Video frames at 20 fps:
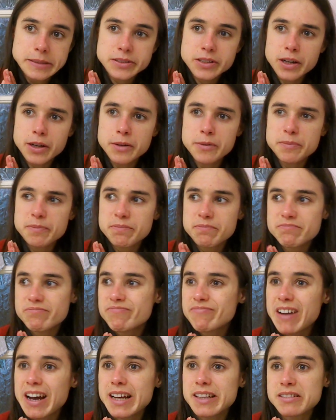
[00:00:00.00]
So
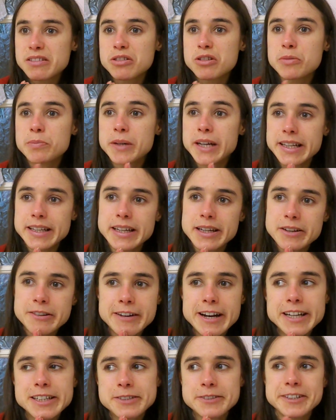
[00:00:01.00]
that isn't completely
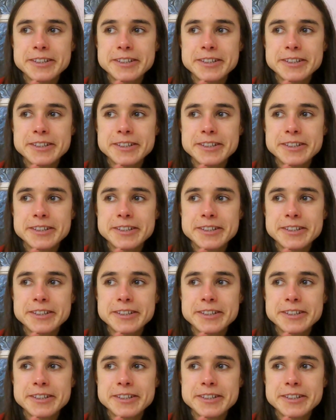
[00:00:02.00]
correct